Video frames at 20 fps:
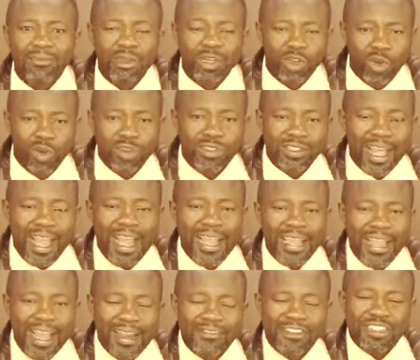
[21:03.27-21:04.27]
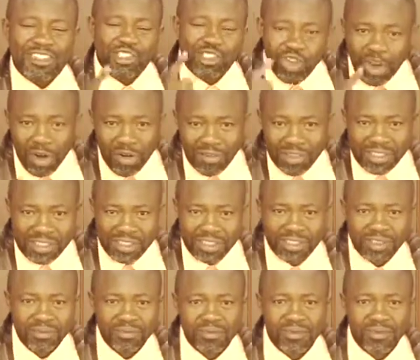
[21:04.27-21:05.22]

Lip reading: Because I have authority.